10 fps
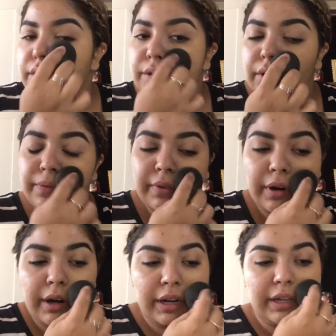So
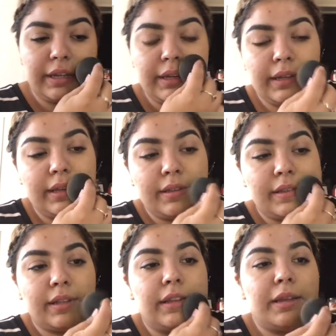far, it
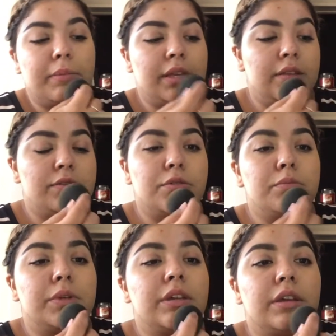is claiming to
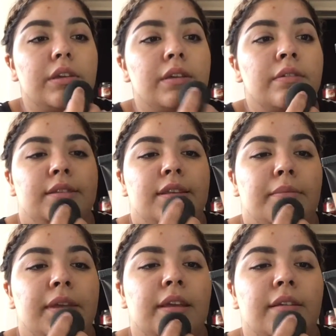be
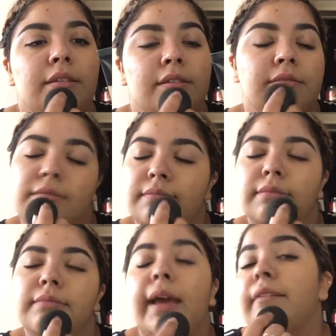
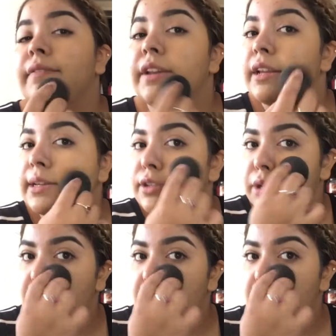semi-matte finish.